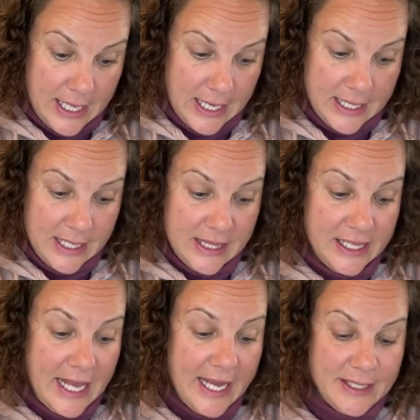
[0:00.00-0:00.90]
And then the
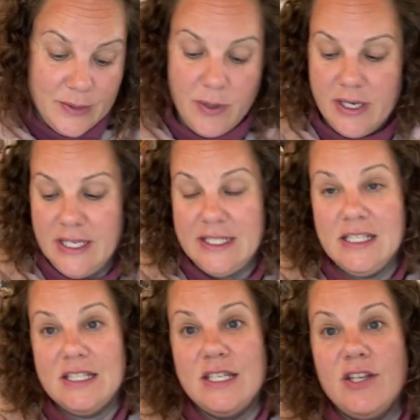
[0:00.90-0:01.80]
last one is
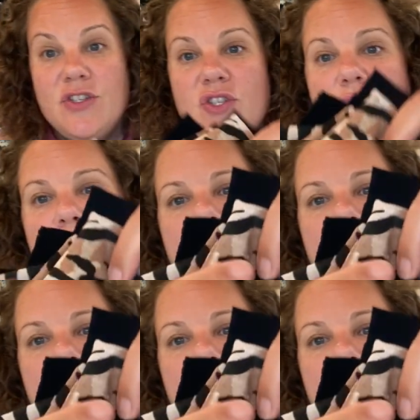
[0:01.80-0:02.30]
this super